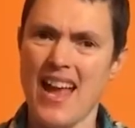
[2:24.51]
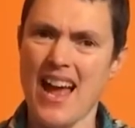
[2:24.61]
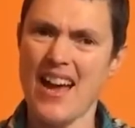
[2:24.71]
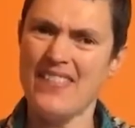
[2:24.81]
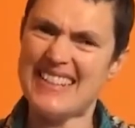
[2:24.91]

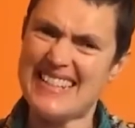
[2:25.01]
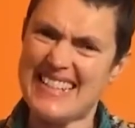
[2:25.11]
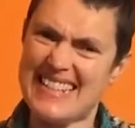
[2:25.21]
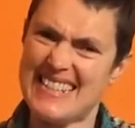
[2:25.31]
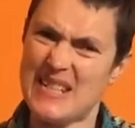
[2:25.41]
and they
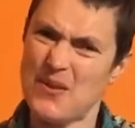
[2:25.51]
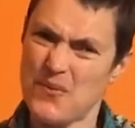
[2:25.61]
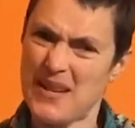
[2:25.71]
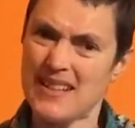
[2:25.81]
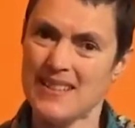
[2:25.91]
dig into your
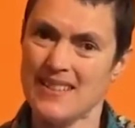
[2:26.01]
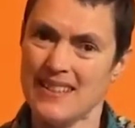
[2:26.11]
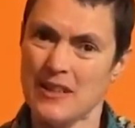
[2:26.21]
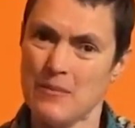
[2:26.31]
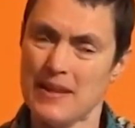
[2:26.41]
fingers a
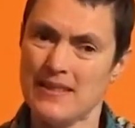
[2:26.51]
little bit.